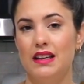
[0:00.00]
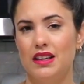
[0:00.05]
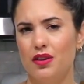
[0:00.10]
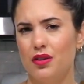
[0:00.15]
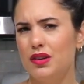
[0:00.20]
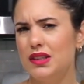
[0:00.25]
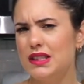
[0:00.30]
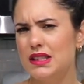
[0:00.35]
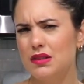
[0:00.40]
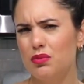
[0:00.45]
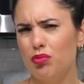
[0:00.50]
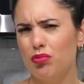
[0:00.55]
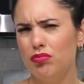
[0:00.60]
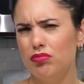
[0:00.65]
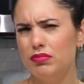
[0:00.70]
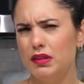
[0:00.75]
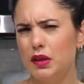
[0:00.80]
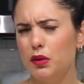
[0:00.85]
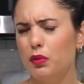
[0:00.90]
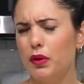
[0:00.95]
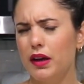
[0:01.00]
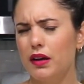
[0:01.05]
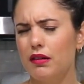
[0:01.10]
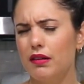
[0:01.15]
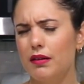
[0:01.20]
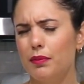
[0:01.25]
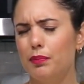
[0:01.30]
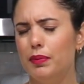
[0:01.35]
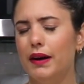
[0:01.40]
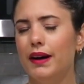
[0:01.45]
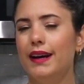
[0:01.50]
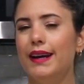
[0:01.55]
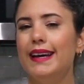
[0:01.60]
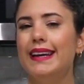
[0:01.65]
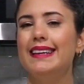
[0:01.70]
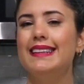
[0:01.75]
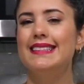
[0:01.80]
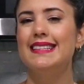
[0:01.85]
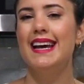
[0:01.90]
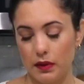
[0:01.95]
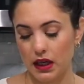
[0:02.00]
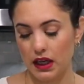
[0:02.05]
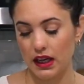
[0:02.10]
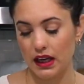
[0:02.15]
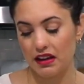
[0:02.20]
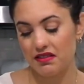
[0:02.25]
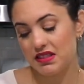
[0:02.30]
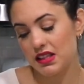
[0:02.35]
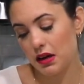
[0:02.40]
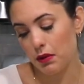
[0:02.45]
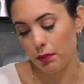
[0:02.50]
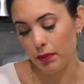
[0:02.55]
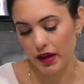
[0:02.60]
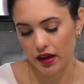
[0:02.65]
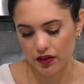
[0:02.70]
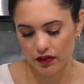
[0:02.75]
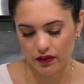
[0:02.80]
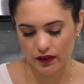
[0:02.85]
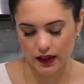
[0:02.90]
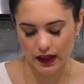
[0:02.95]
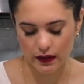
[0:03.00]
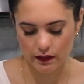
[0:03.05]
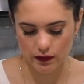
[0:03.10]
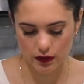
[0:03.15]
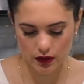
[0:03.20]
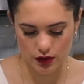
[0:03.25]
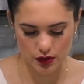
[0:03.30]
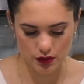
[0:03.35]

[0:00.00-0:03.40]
No, it's a little weird, but it gives it a better flavor,